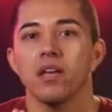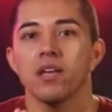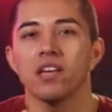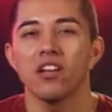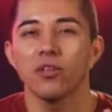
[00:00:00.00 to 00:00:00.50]

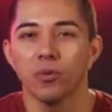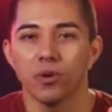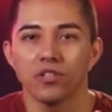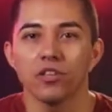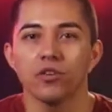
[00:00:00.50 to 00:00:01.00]
In other
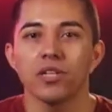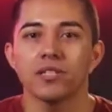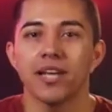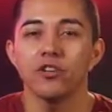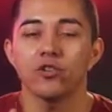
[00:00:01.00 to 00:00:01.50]
words, you can
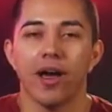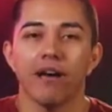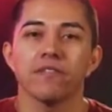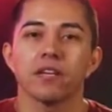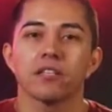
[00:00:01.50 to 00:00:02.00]
send
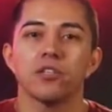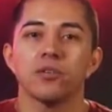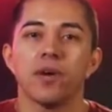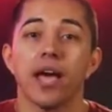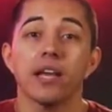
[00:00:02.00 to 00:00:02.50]
traffic
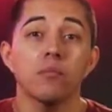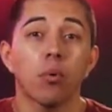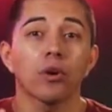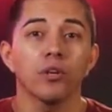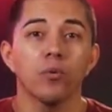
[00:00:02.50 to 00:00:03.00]
to any
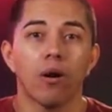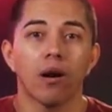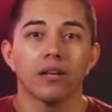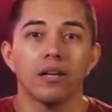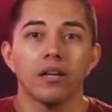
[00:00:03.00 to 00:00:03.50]
port you
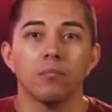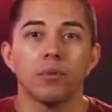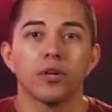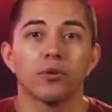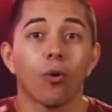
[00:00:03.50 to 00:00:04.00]
want,
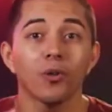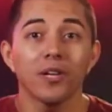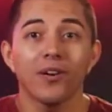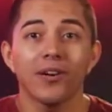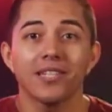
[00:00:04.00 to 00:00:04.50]
but you're only
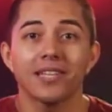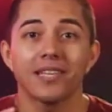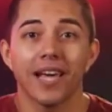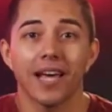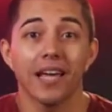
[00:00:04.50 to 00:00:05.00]
going to
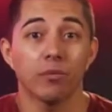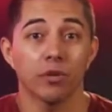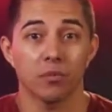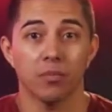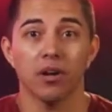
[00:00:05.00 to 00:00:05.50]
get a
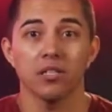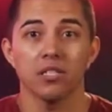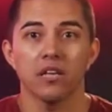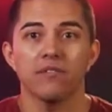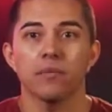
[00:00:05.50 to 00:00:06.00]
response
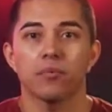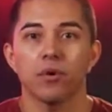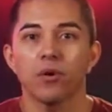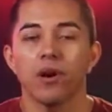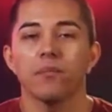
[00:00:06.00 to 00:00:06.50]
if a
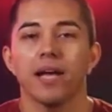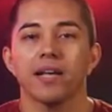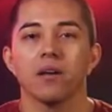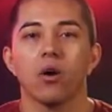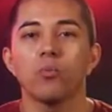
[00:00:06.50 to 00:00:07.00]
program
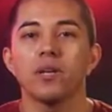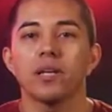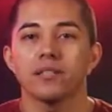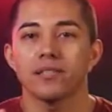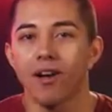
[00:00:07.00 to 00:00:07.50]
has opened a
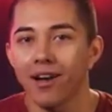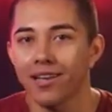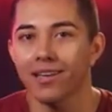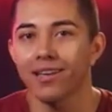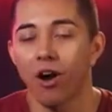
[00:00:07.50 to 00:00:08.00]

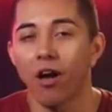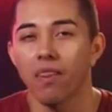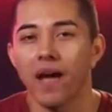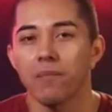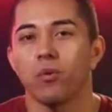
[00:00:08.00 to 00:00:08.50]
socket on
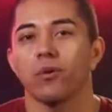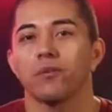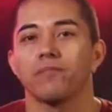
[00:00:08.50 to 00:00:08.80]
that port.